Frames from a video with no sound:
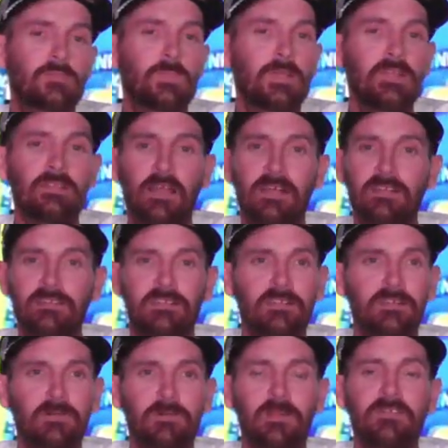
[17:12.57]
be like a
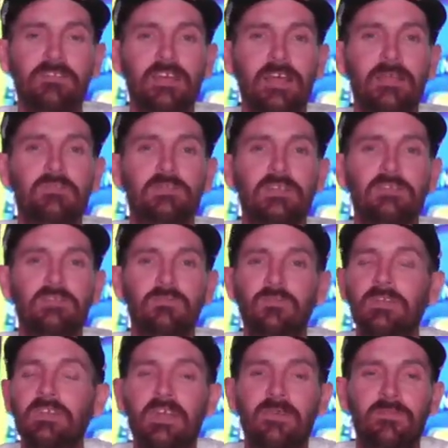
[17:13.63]
Cinderella type season.
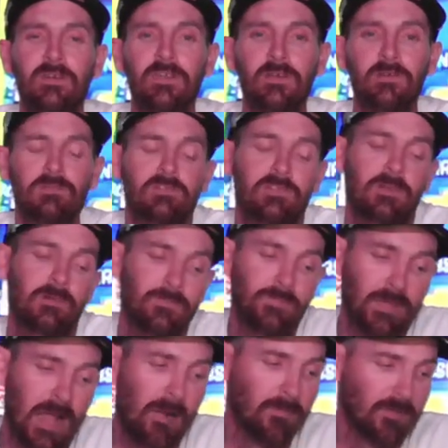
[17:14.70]
We never know. So
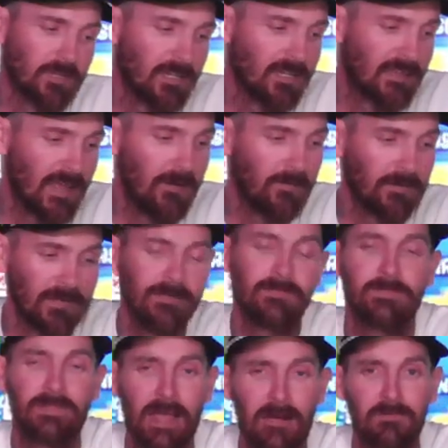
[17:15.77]
I'm looking at that one.
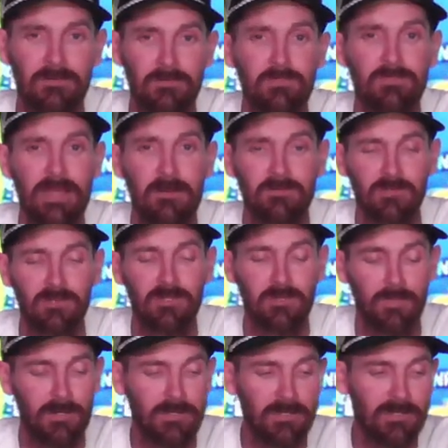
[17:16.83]
That one's looking
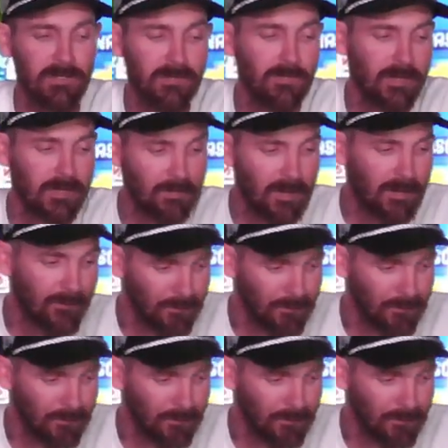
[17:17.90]
pretty good to me, man.